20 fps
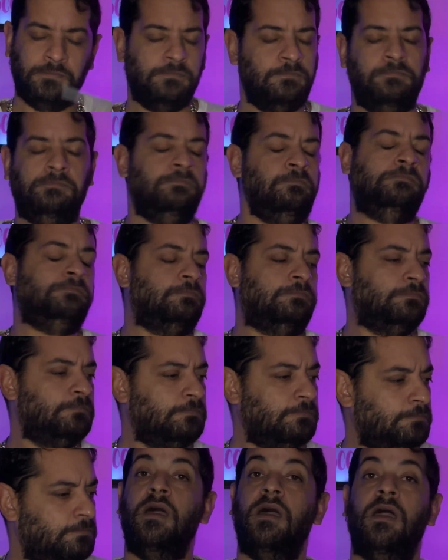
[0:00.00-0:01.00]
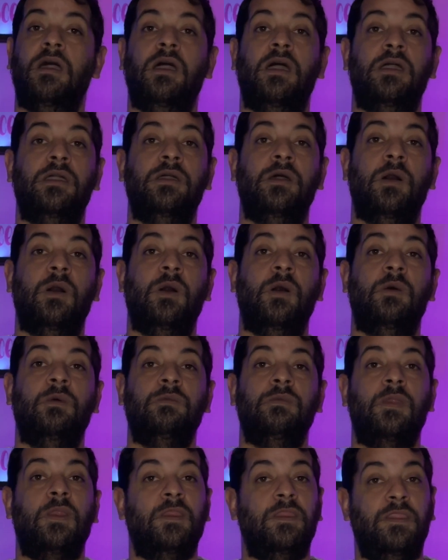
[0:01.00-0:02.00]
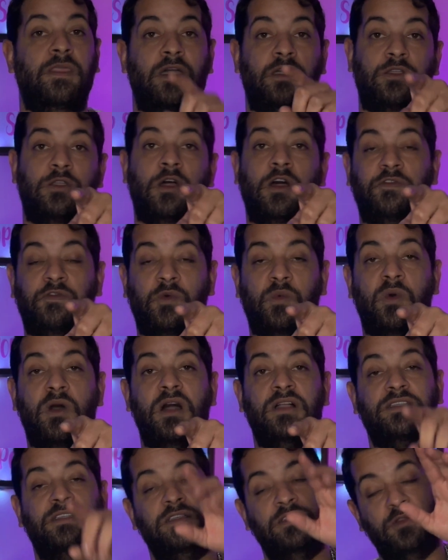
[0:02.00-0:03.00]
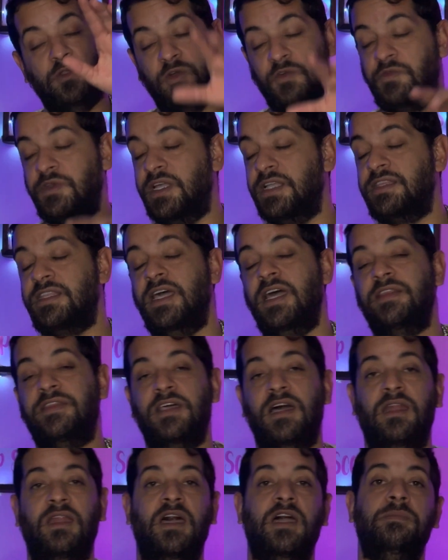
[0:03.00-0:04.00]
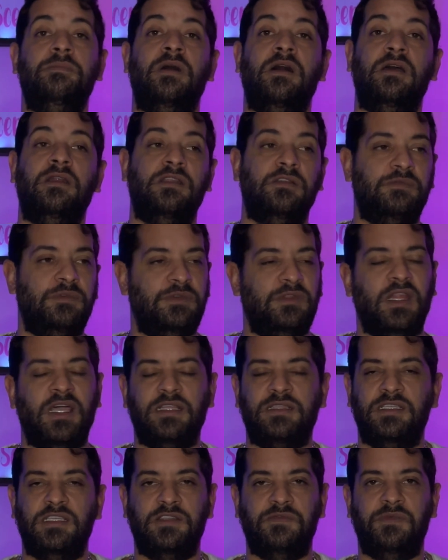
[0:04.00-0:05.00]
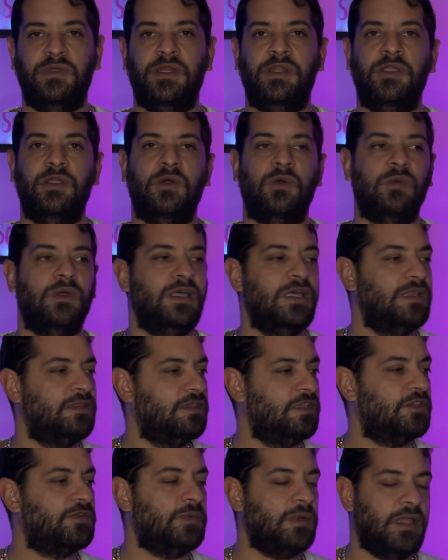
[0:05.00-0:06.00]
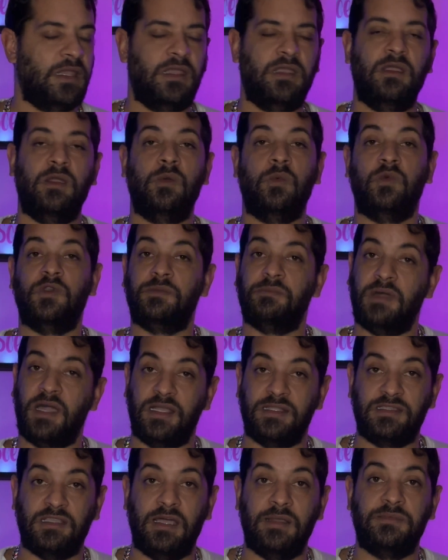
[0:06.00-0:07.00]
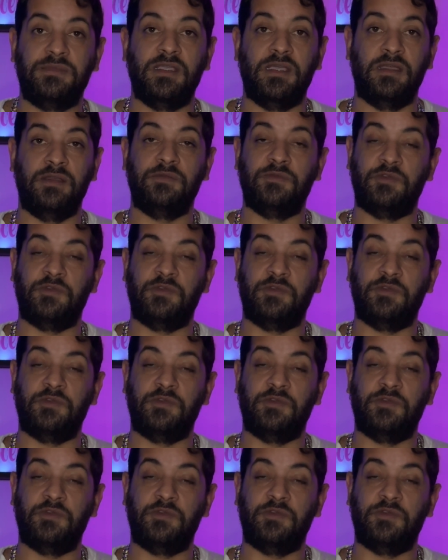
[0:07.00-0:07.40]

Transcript: Alright y'all, thank y'all for watching. Don't forget to hit that like button if you like this video. This right here was my top 10